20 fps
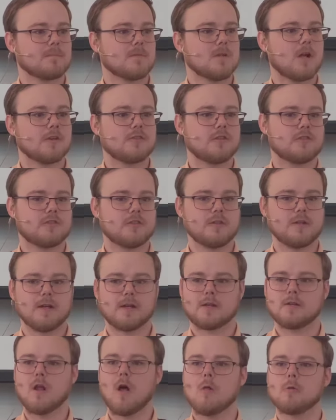not just an
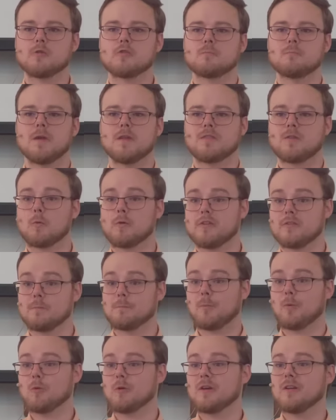acknowledgement, though it is
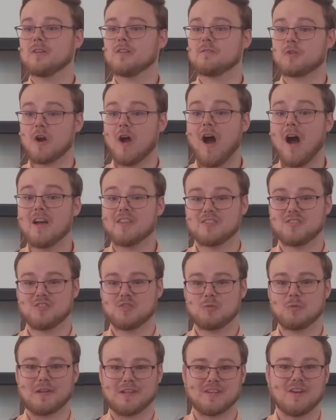important for us
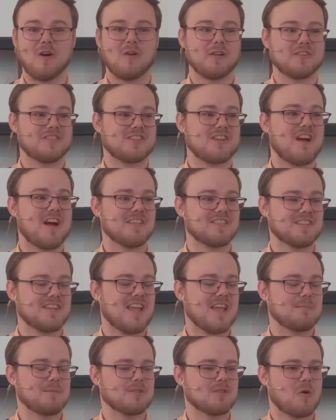to acknowledge God's
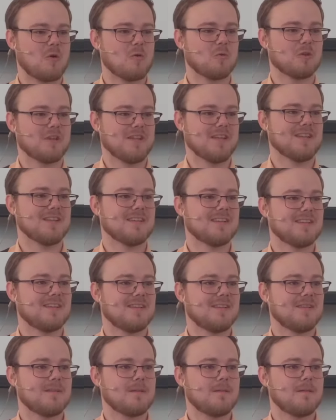name as holy.
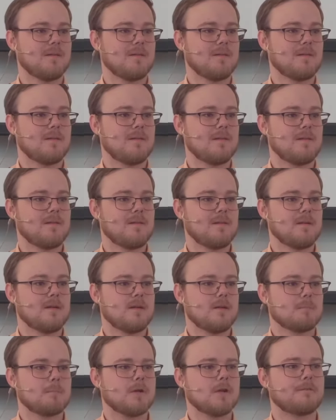
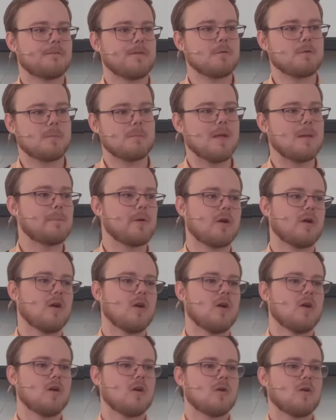But if you
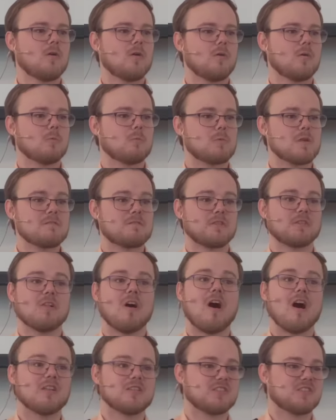remember, we've
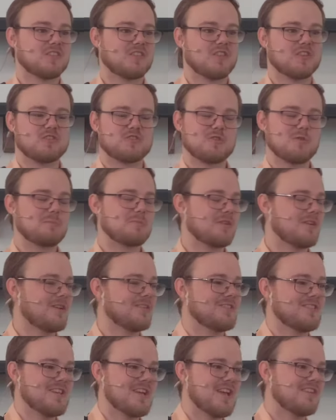lost the true
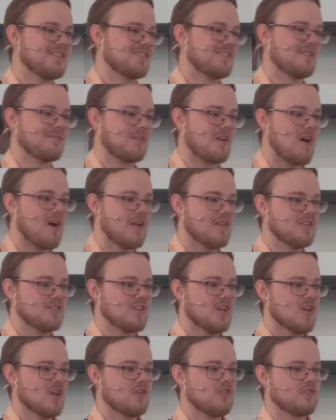pronunciation of
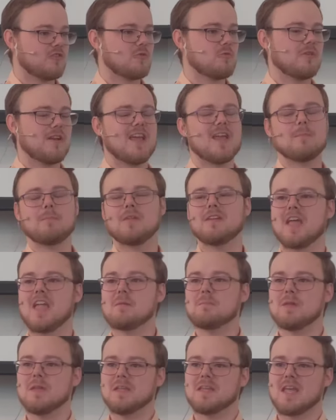God's true name, the
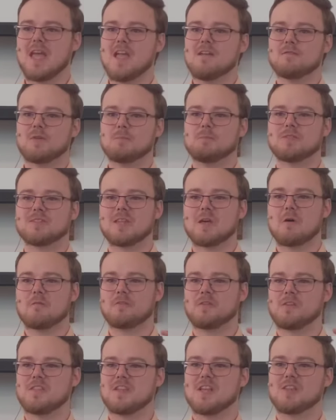name he gave
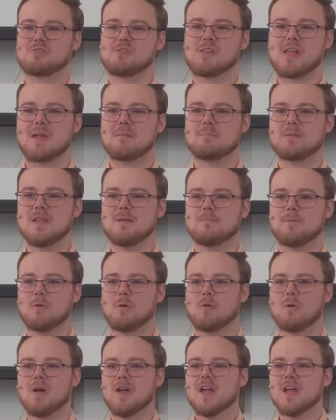himself to the Israelite
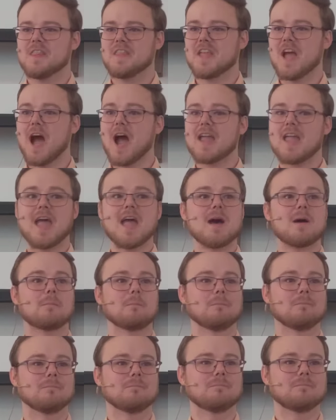people, the I
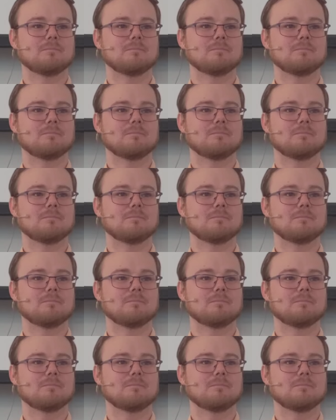am.